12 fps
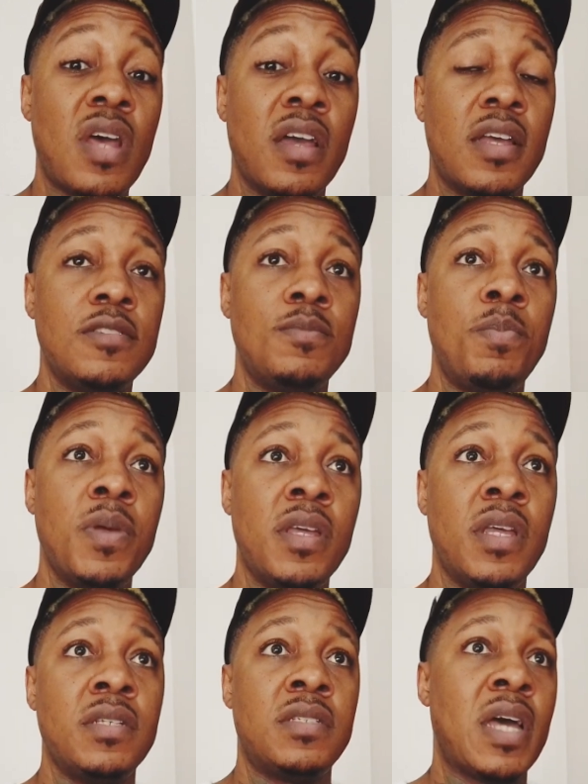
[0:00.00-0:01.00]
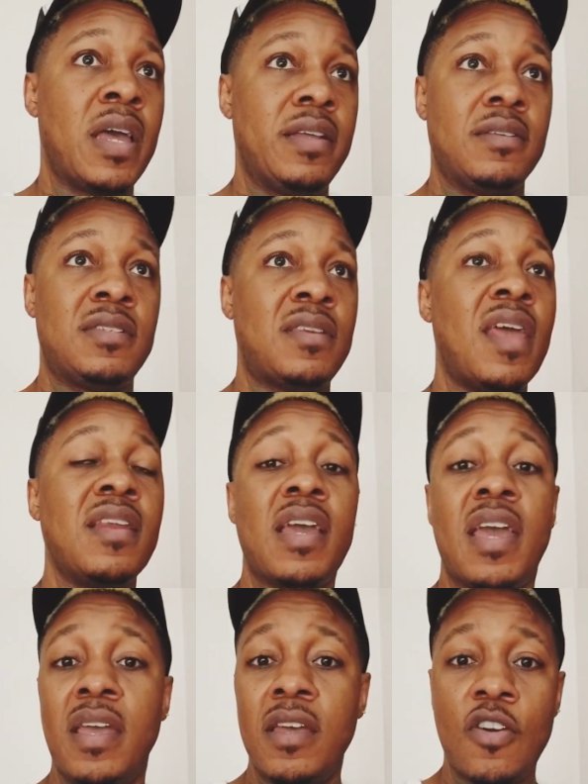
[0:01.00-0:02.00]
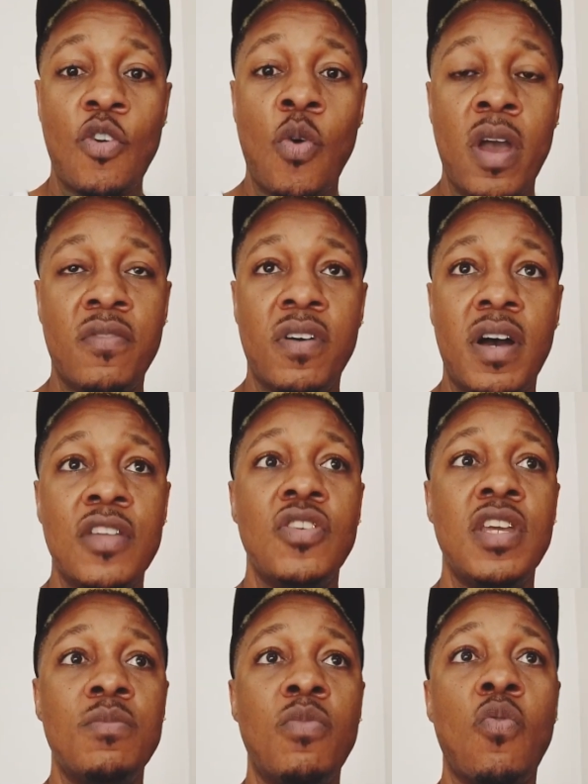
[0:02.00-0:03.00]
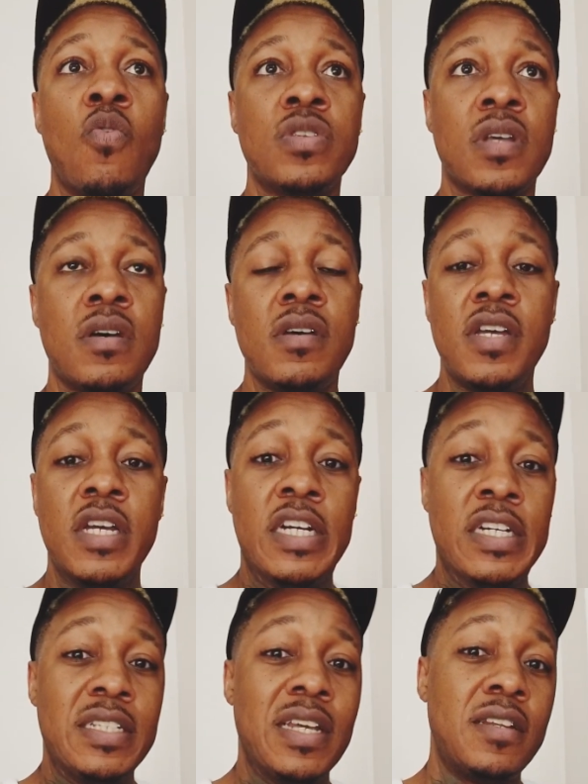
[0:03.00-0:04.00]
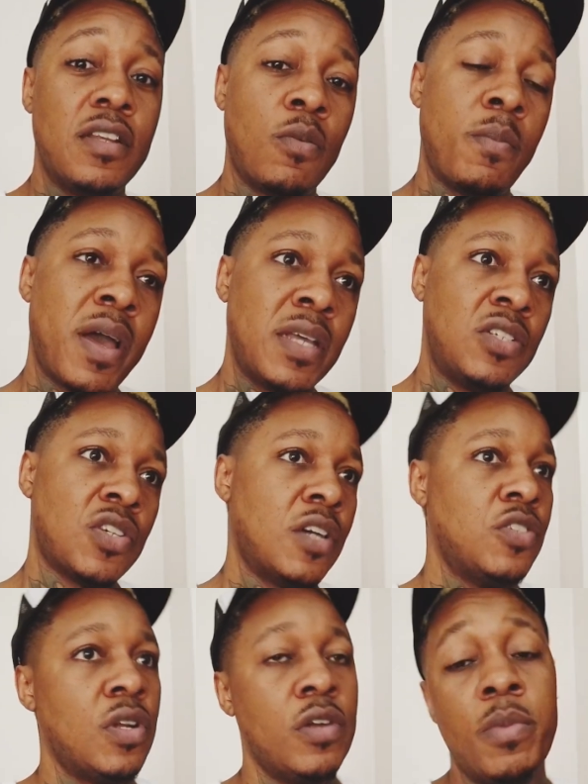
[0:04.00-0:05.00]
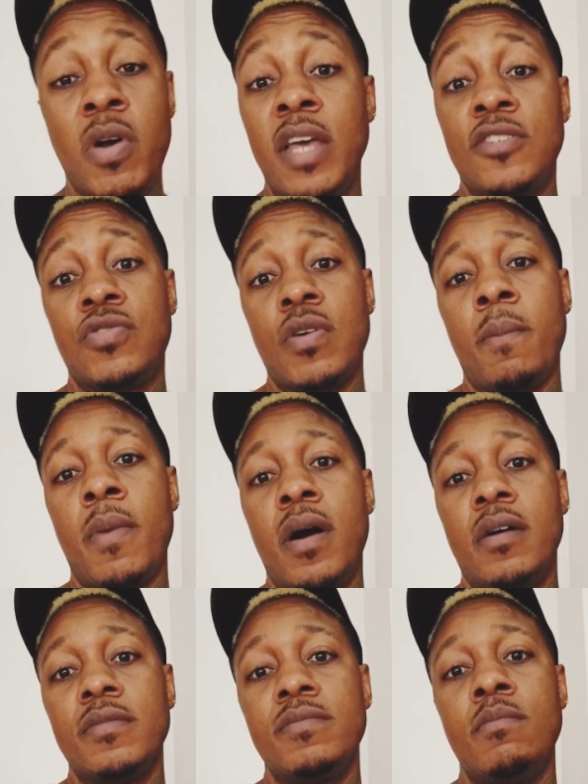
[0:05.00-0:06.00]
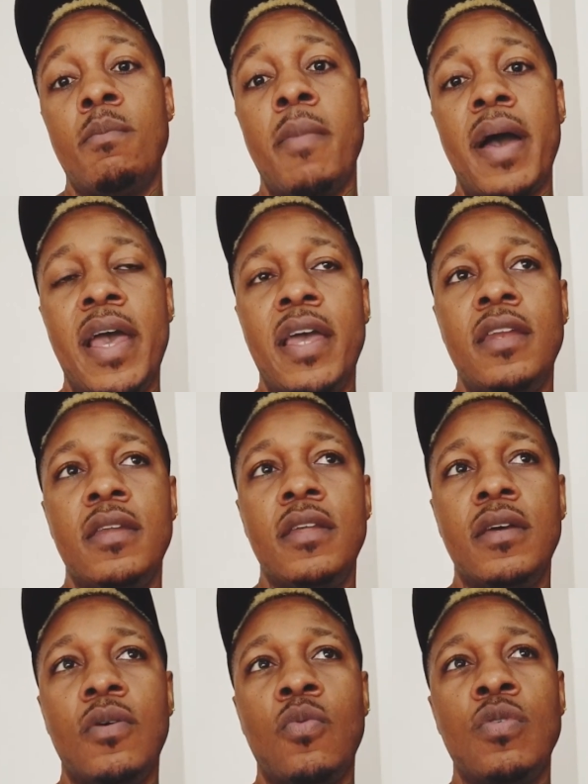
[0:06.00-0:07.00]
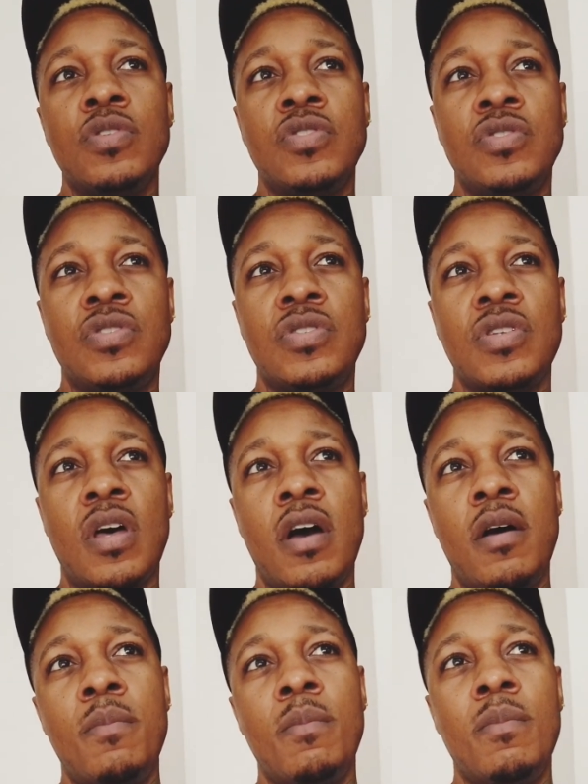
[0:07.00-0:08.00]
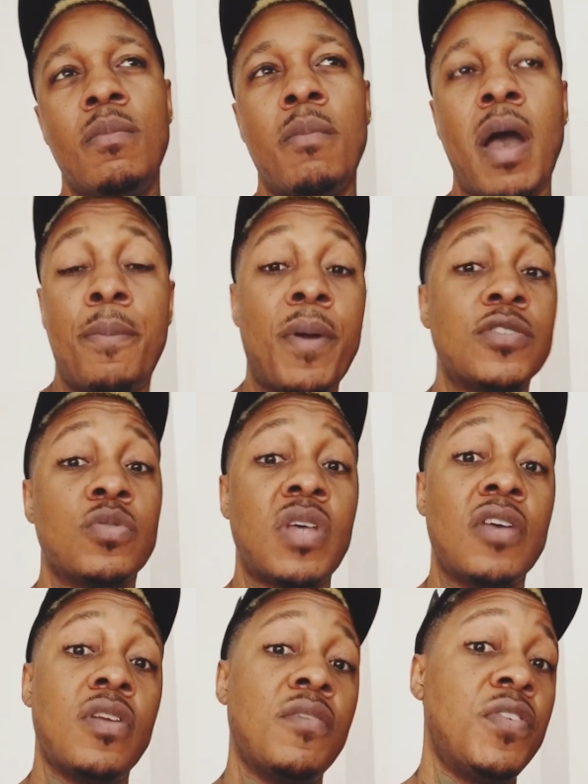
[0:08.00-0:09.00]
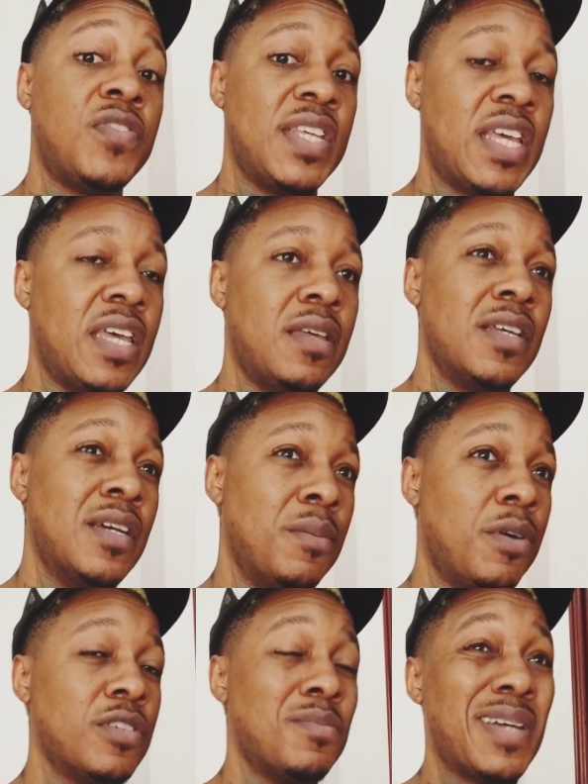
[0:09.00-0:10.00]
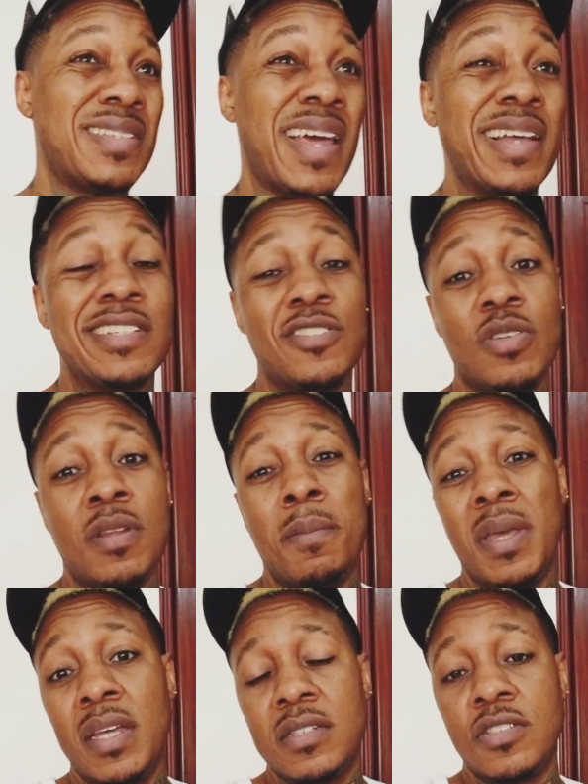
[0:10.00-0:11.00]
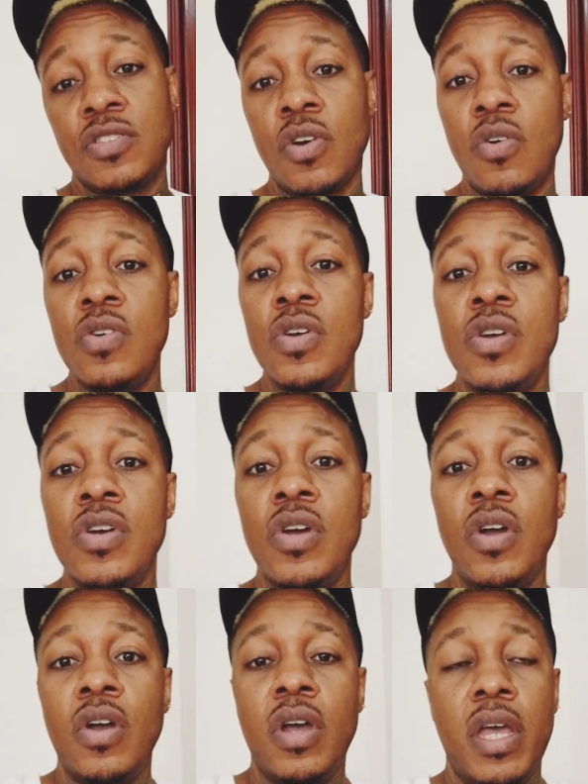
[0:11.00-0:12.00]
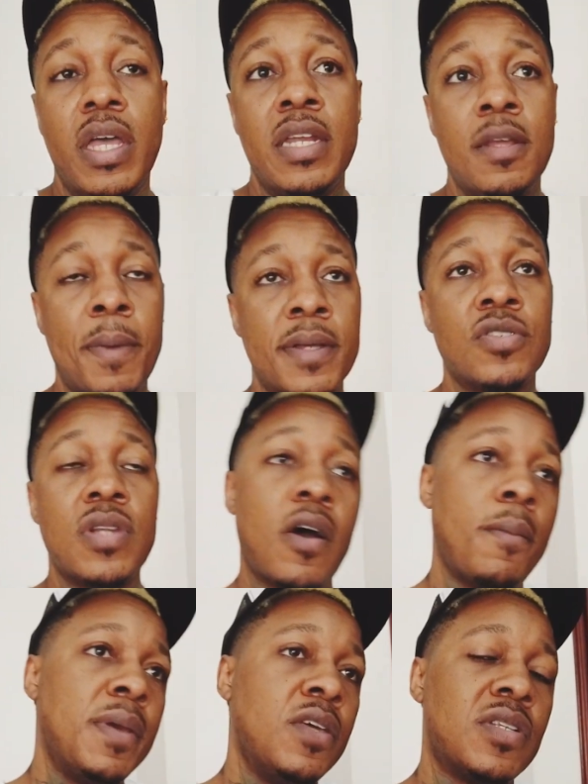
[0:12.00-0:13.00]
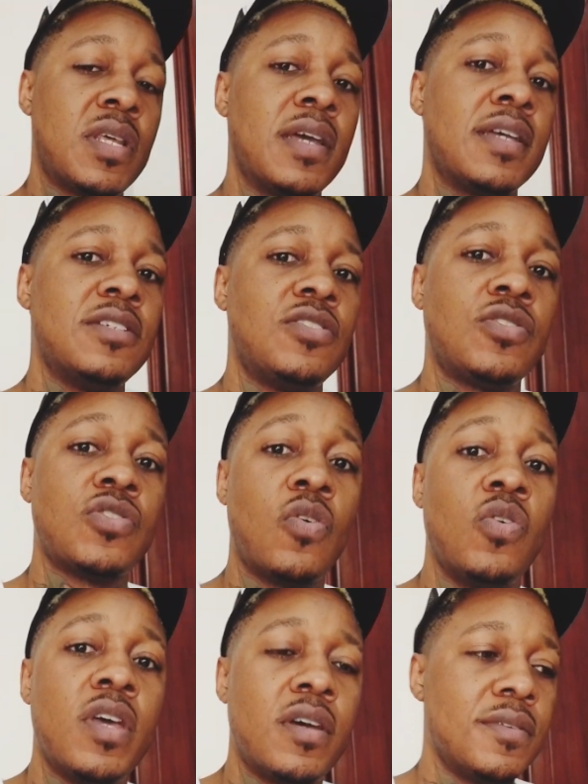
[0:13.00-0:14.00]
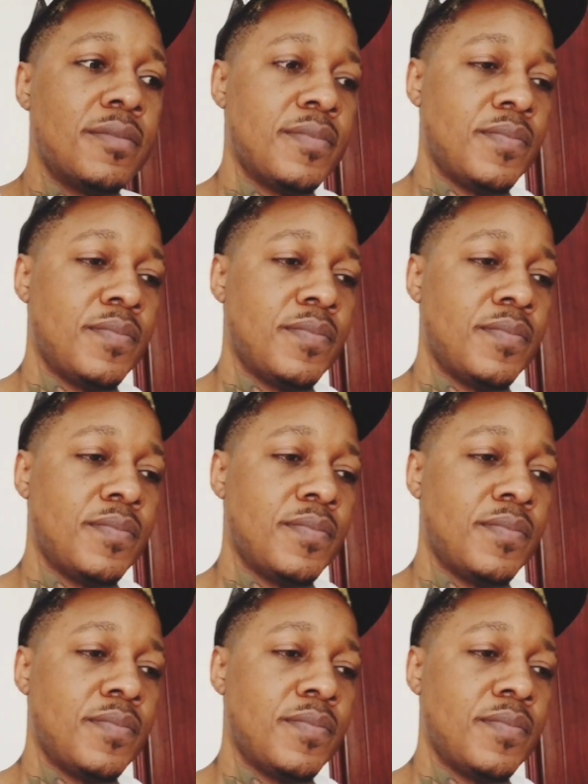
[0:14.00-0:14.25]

tank is like 10k or whatever and you need more water, then they might charge you a little bit extra. But mine was, my price was 150k because my tank is not the biggest. So it depends on how big your tank is. So yeah,